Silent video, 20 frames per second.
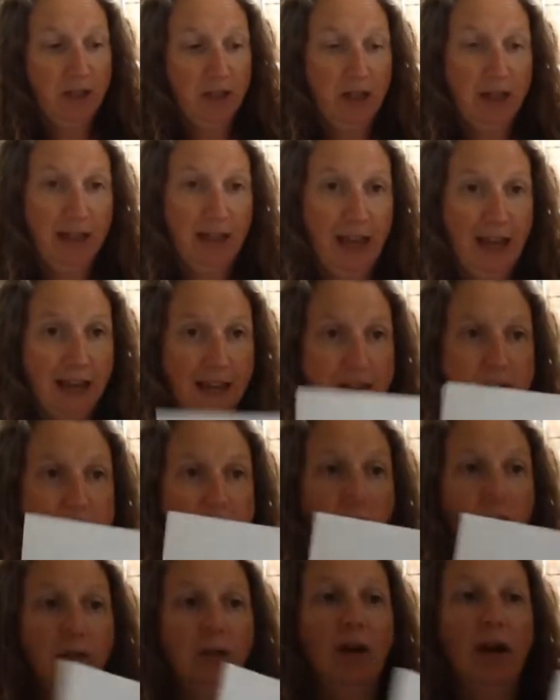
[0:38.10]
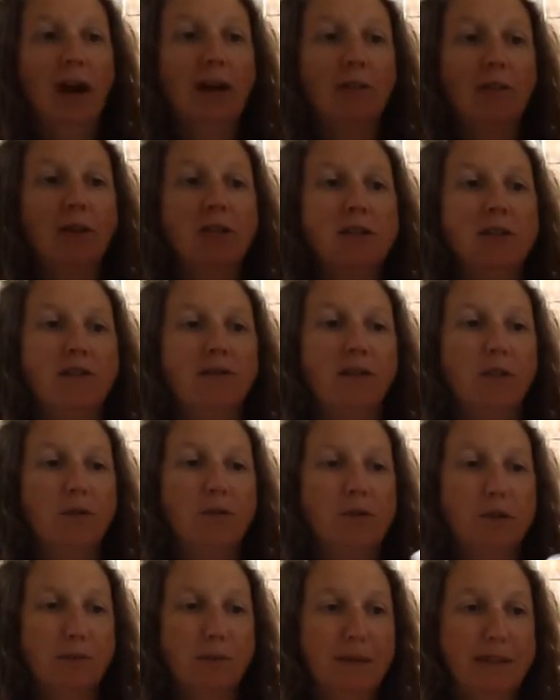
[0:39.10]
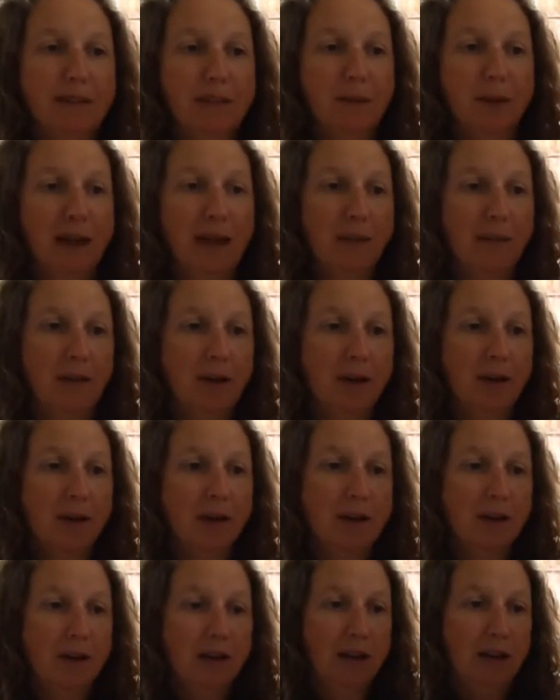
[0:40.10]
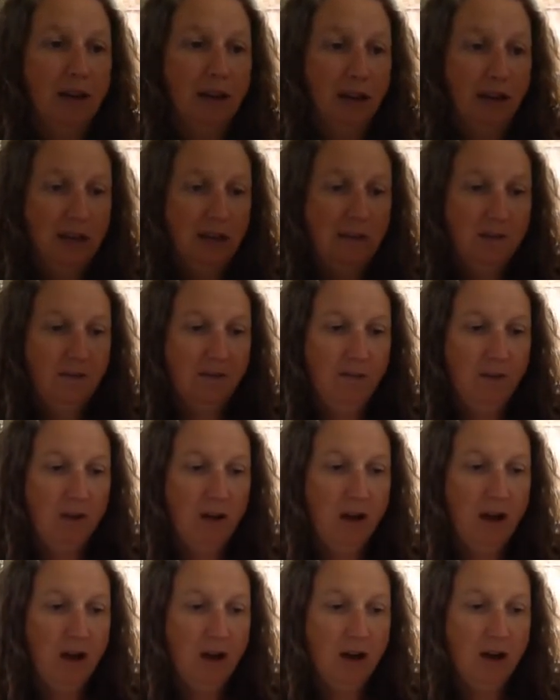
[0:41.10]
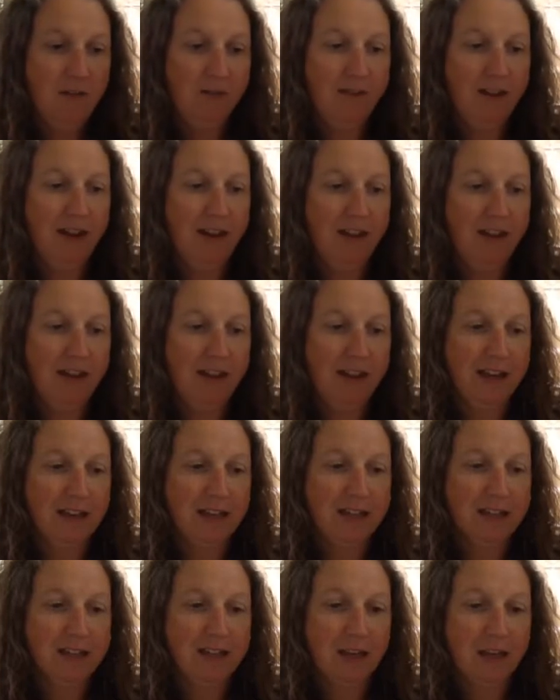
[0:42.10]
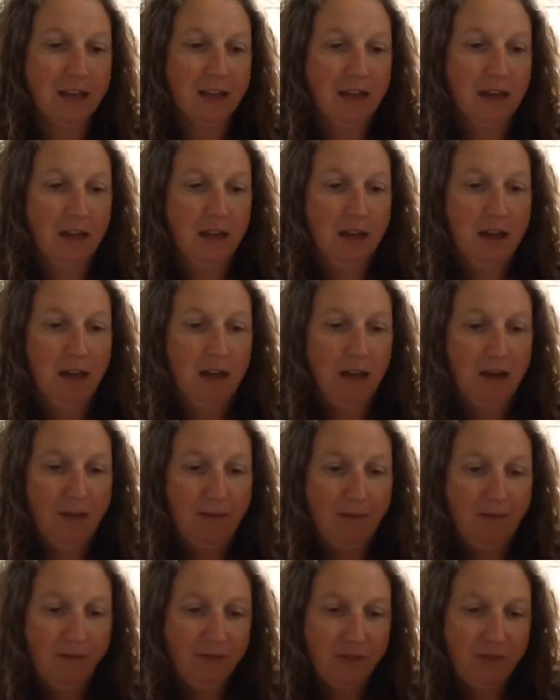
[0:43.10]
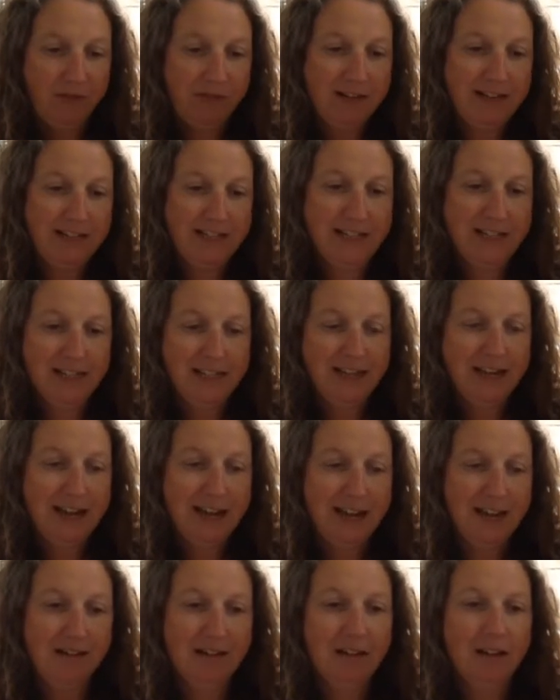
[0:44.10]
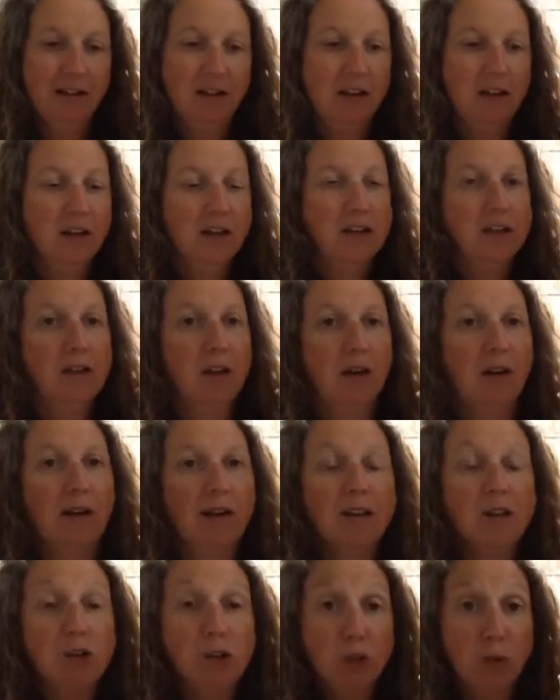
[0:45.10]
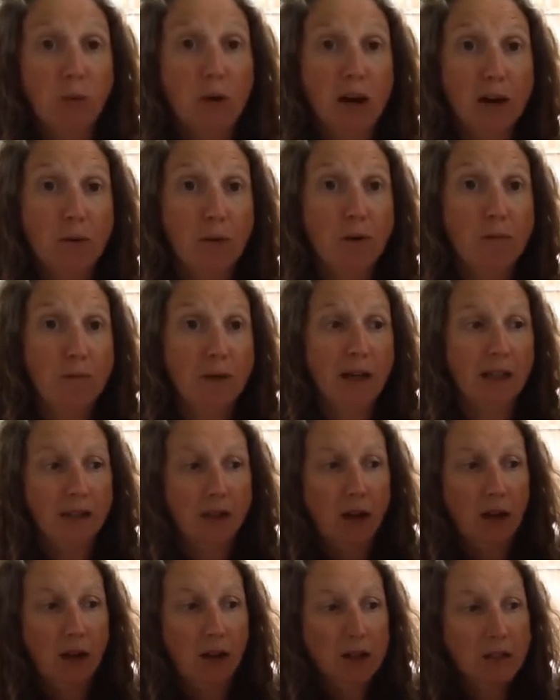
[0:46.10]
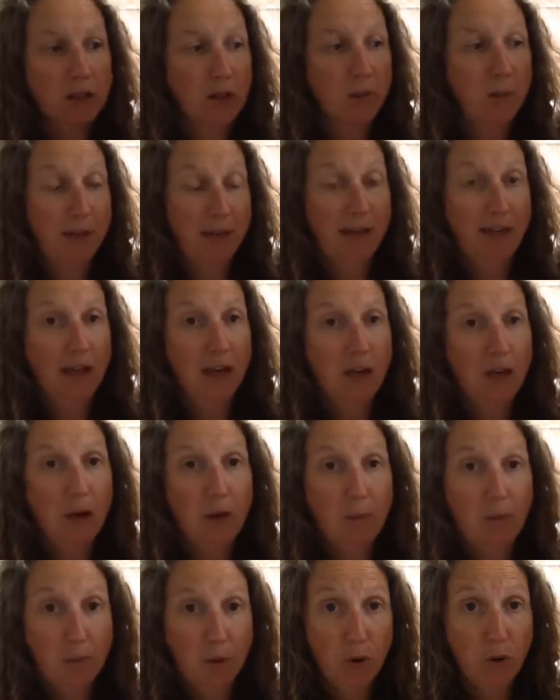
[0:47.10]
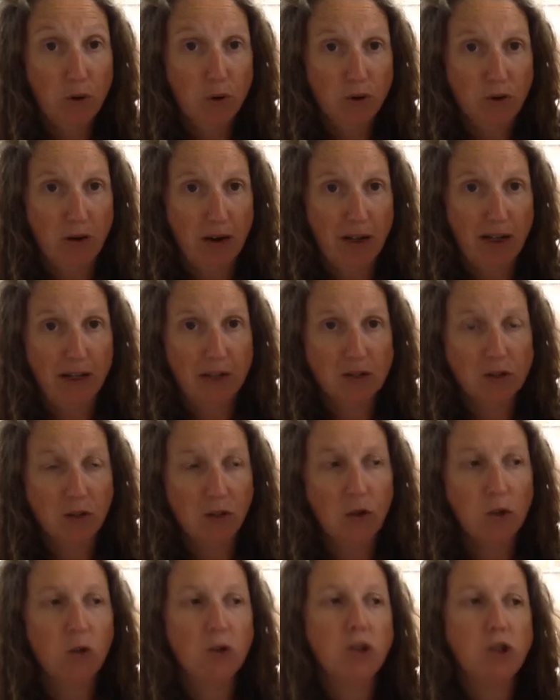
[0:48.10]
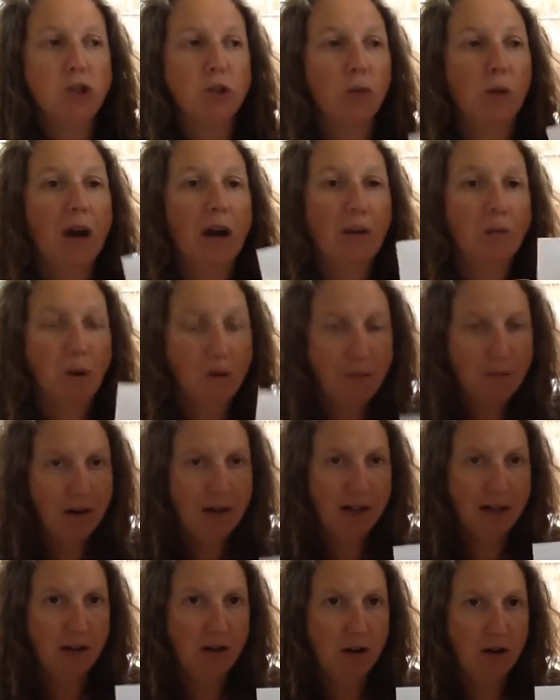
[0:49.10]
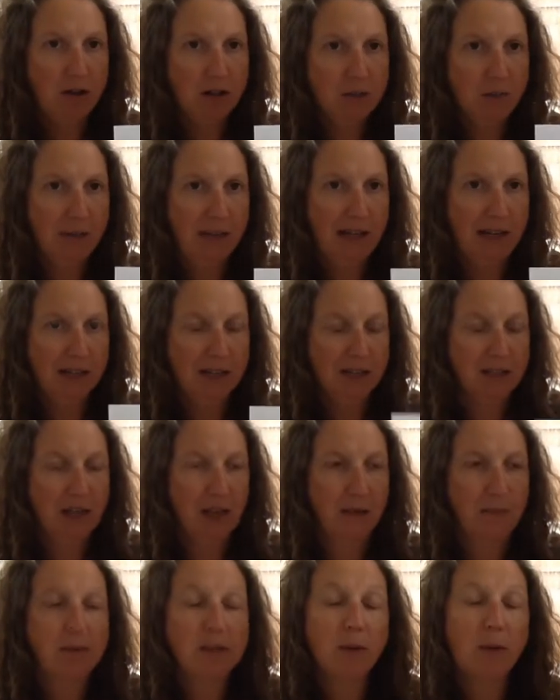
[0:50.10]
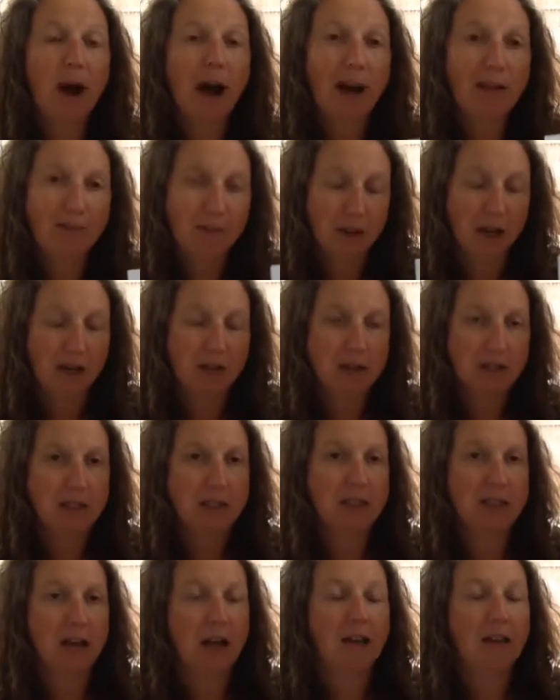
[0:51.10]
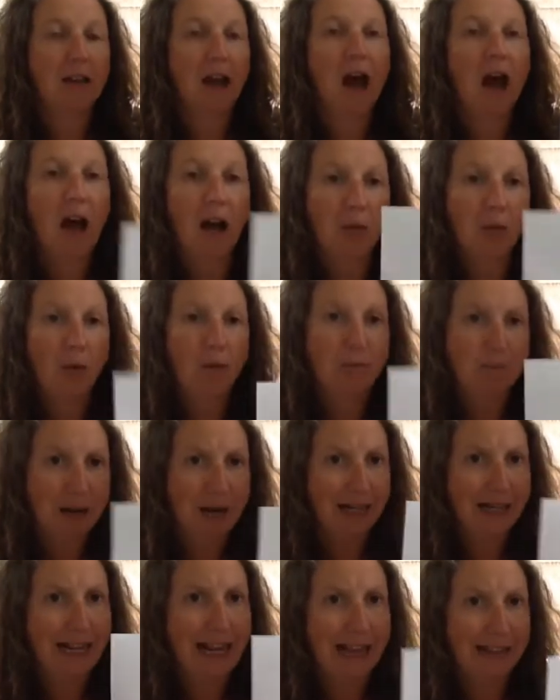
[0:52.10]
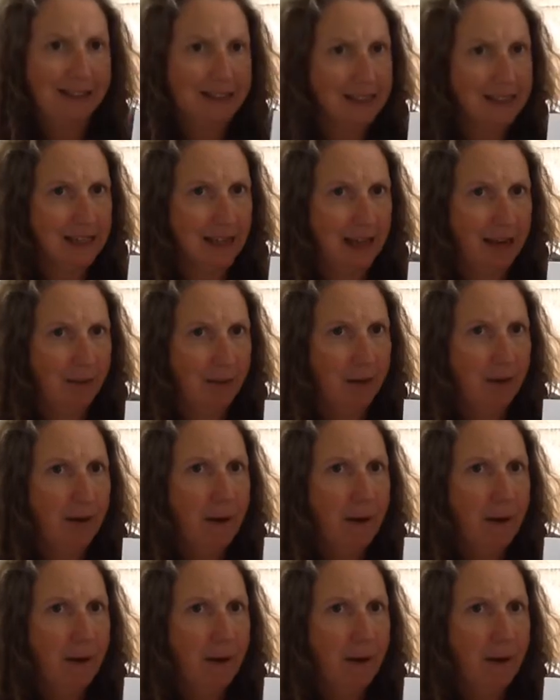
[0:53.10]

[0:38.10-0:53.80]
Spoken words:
Okay, so I'm going to fold a piece of paper in half like this and crease it down. So do I want my card to be portrait or do I want my card to be landscape? So I'm going to decide that I want my landscape.